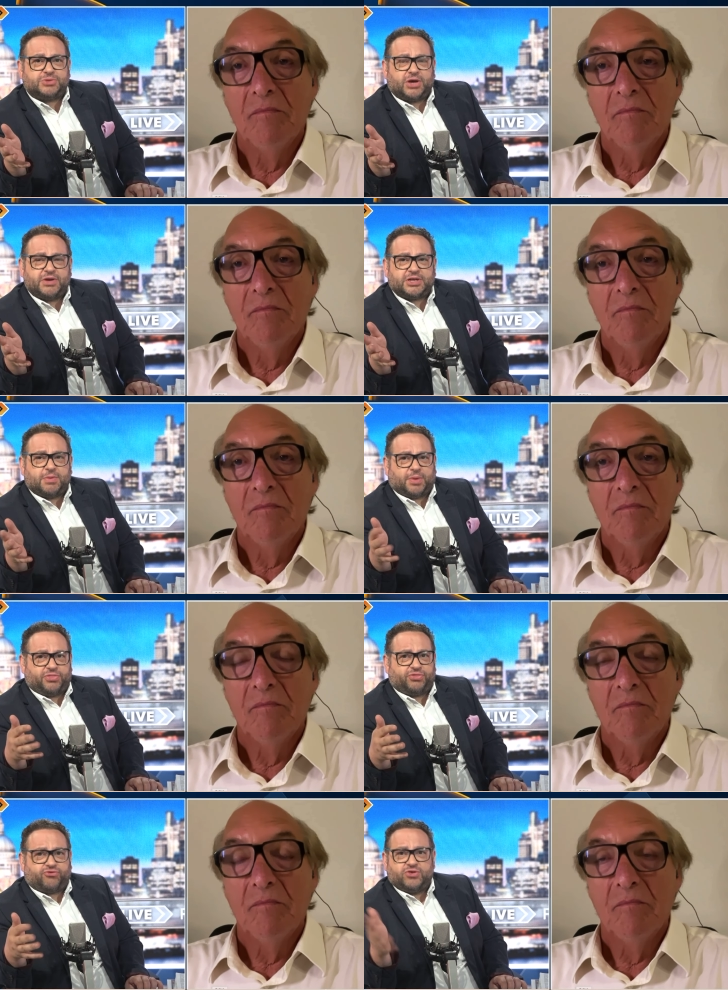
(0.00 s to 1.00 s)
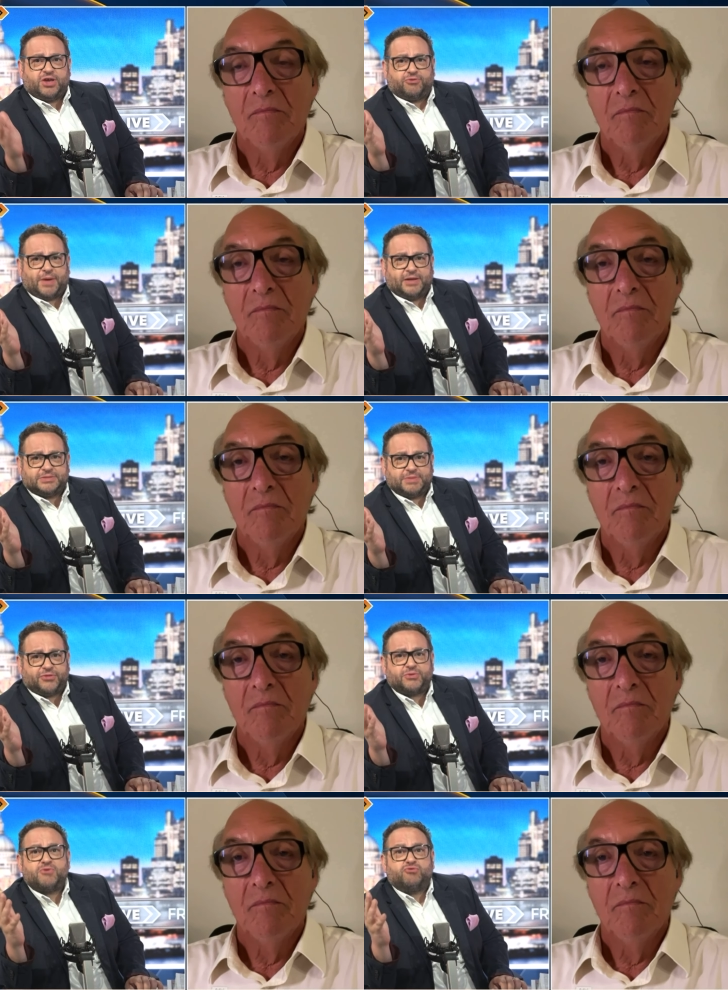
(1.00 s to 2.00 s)
Speaker 1: direct debit by £300 a
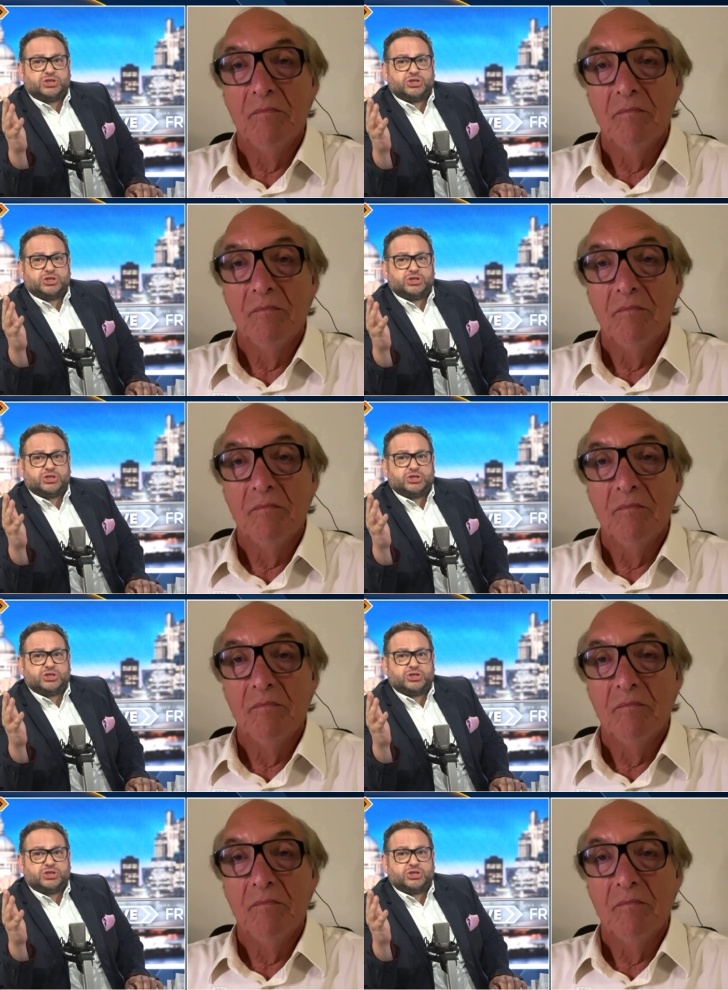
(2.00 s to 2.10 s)
month. Something